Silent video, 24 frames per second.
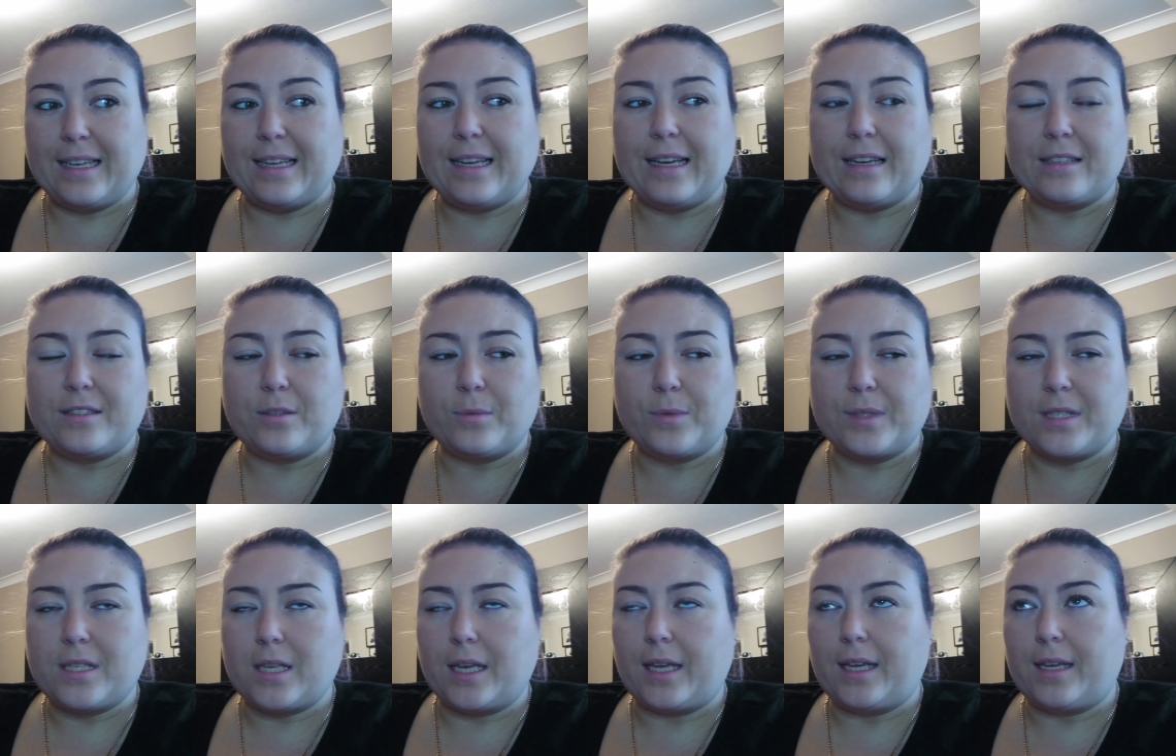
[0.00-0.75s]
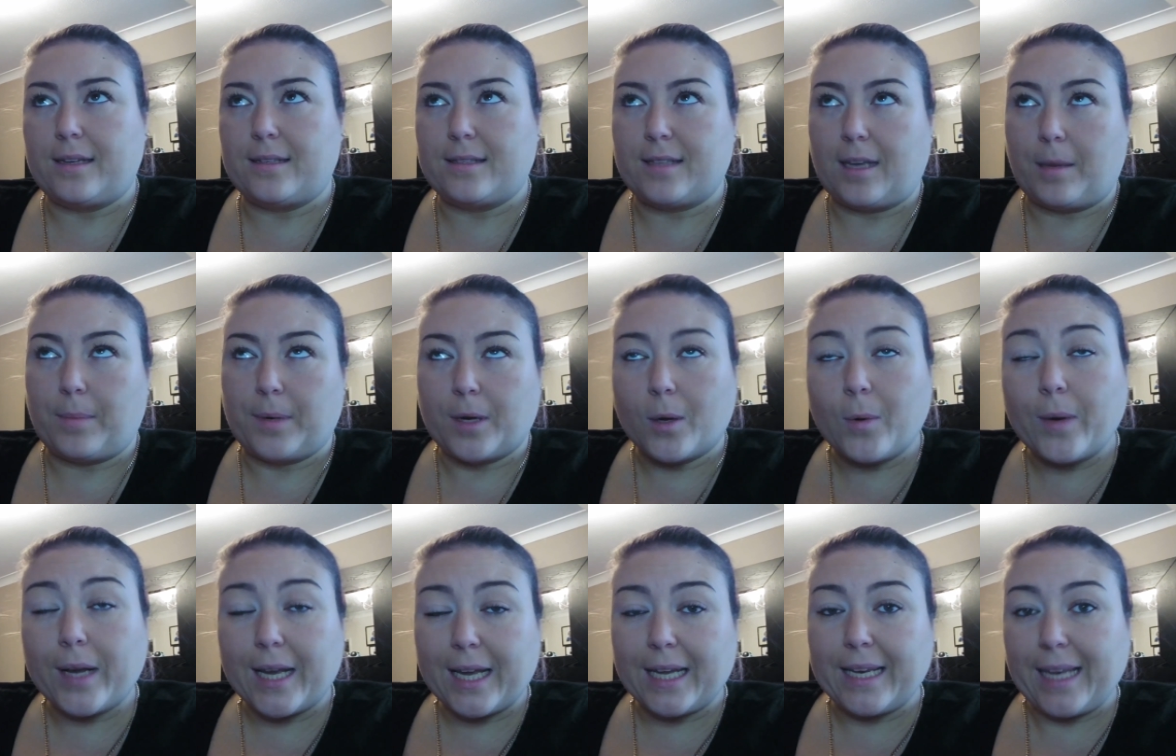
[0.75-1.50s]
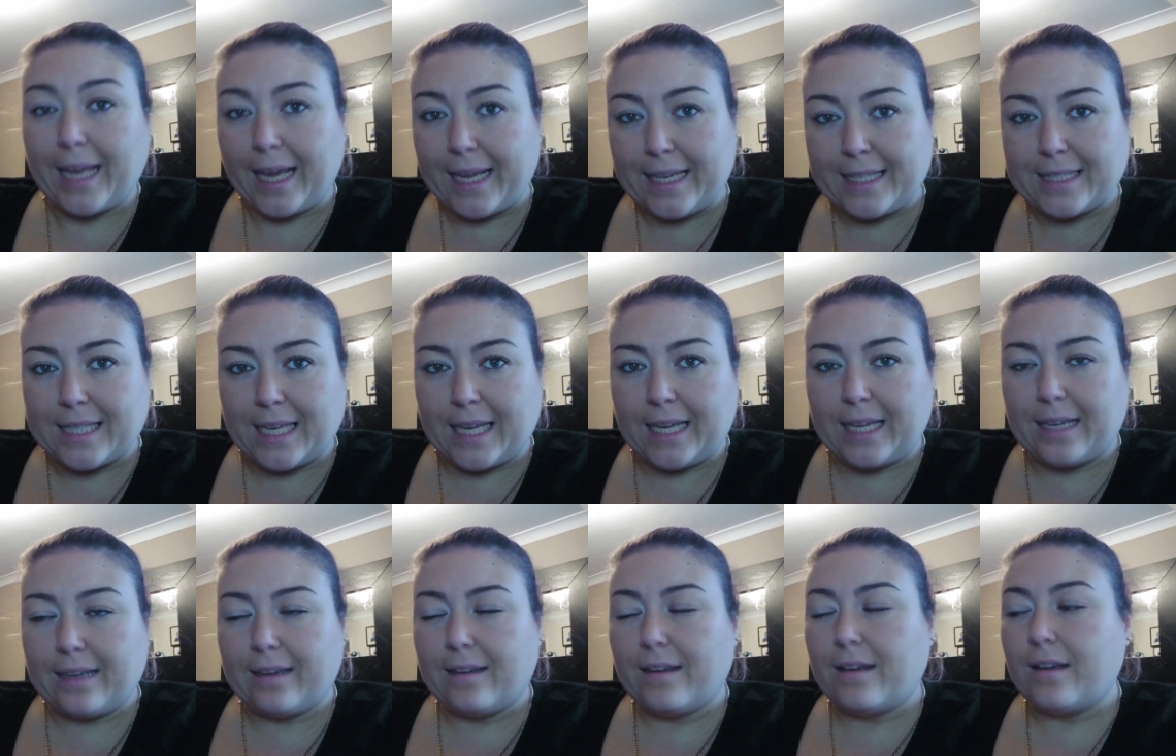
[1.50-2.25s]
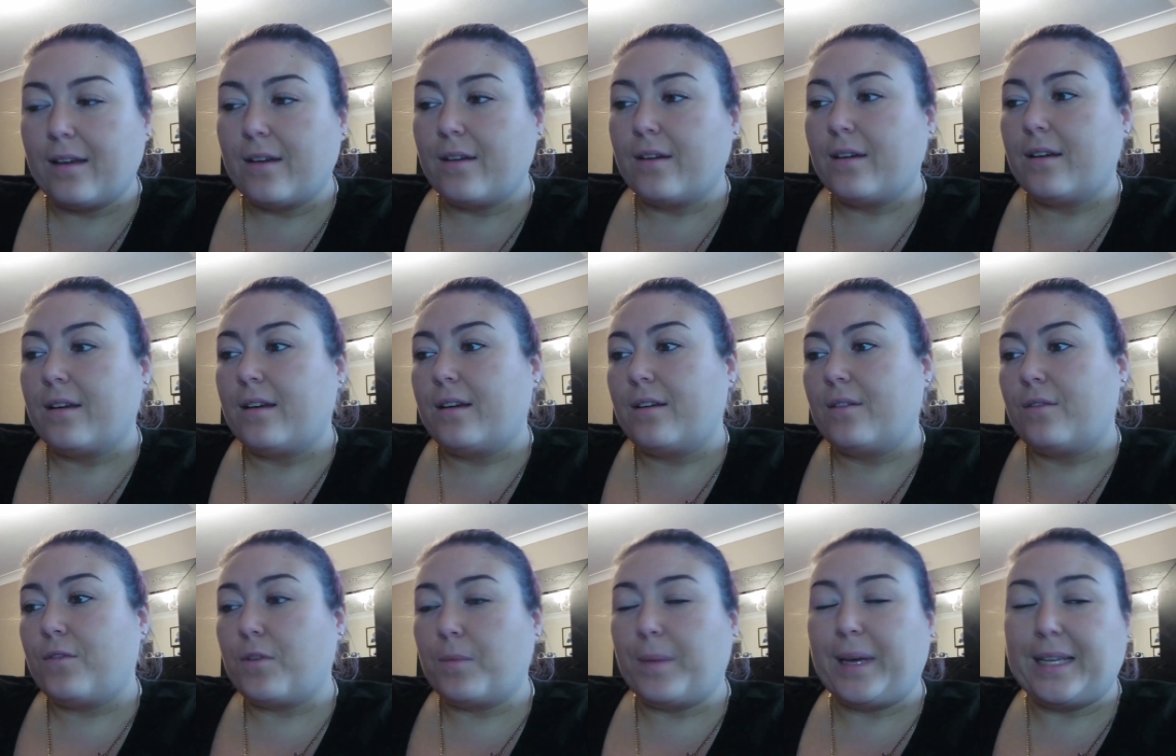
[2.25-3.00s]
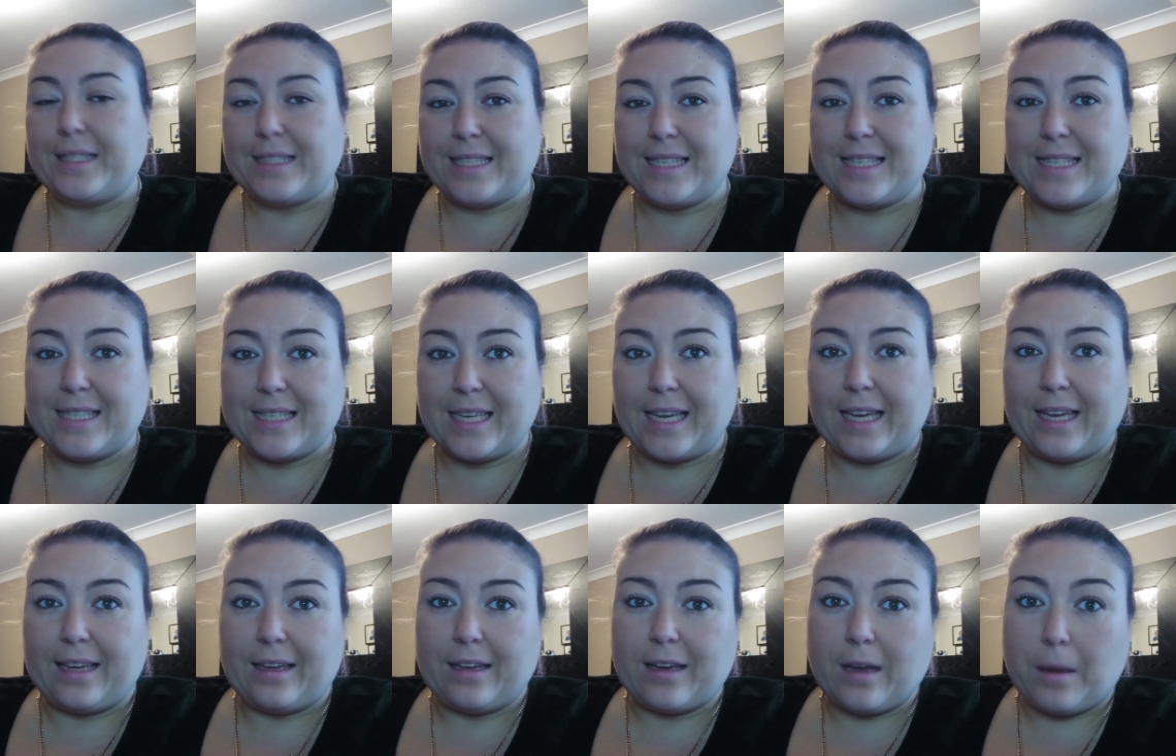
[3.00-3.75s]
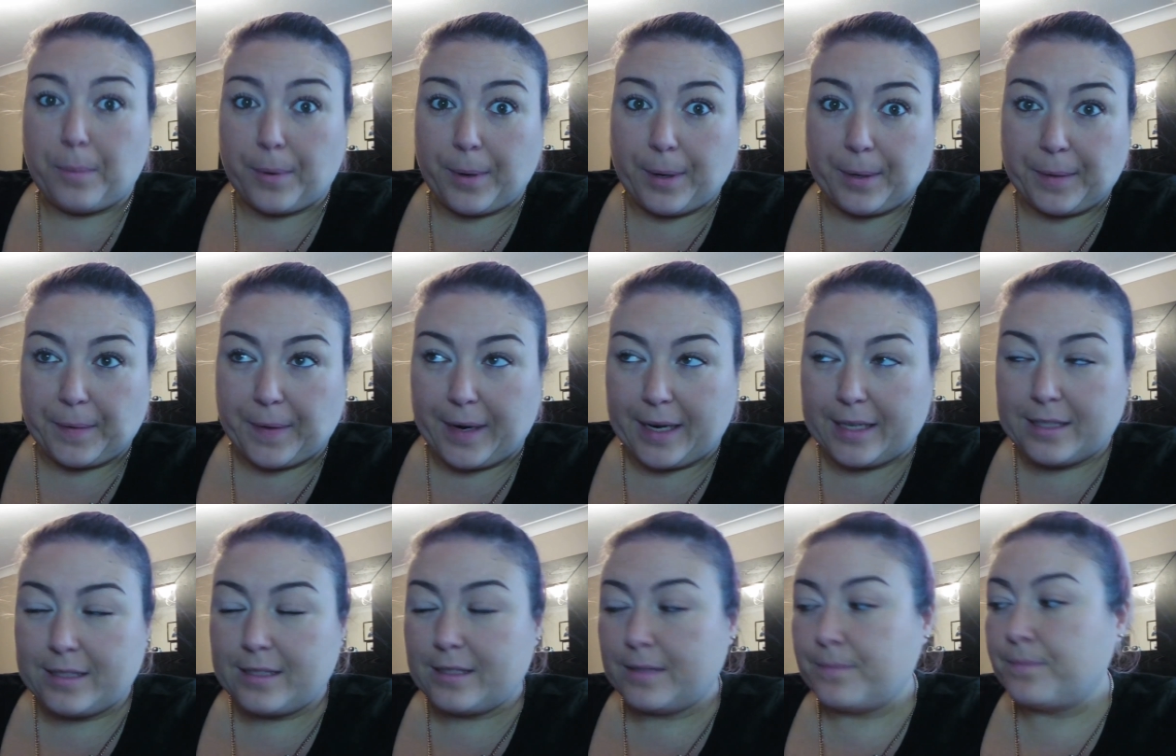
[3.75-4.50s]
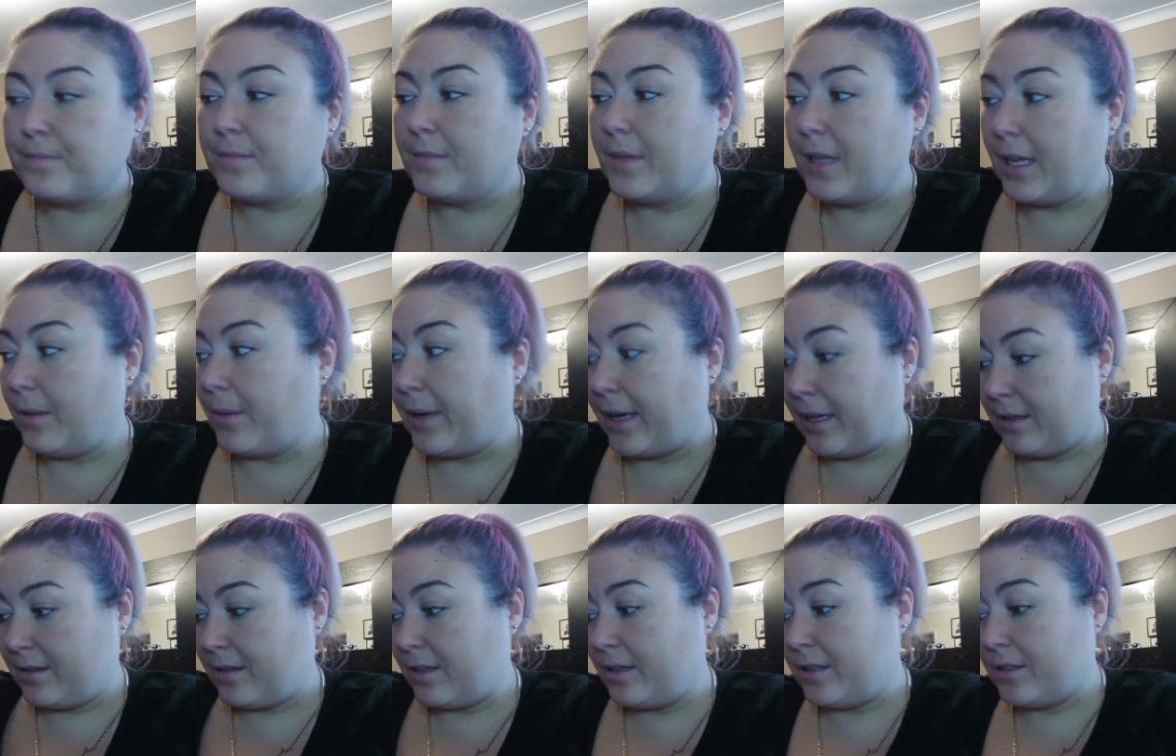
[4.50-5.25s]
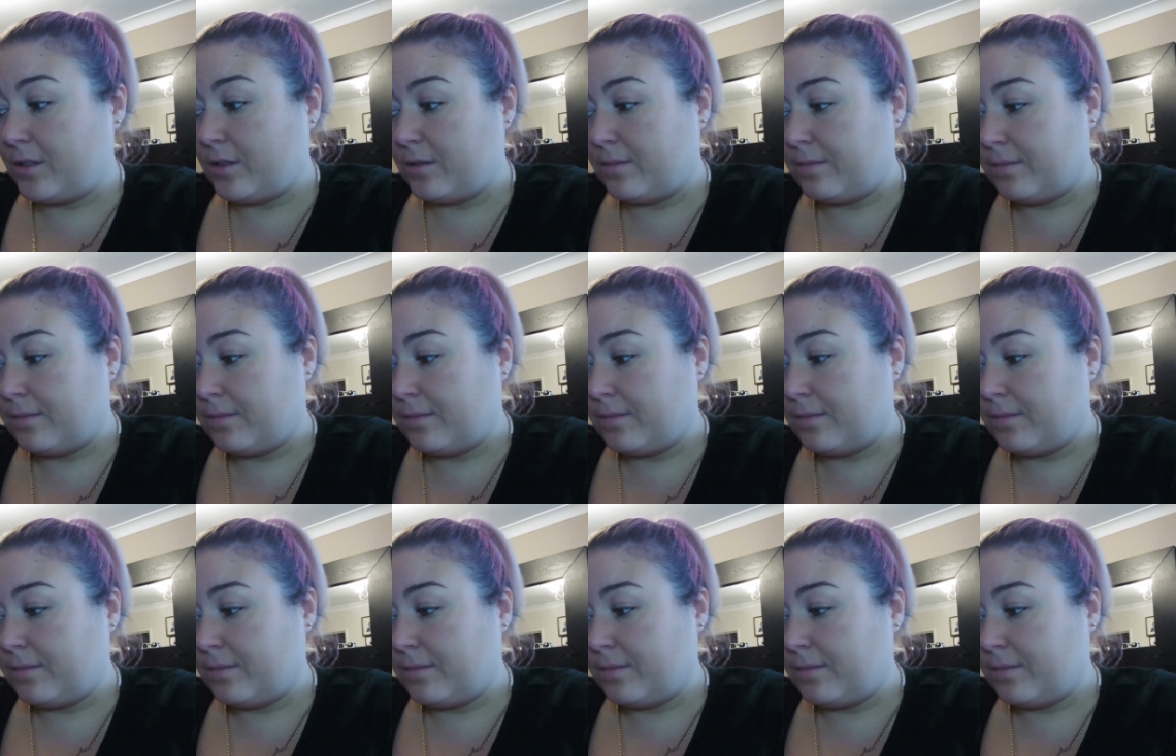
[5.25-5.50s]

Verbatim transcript: I don't want to say easy, but quick and easy for me to see progress. Anyway, I'm going to,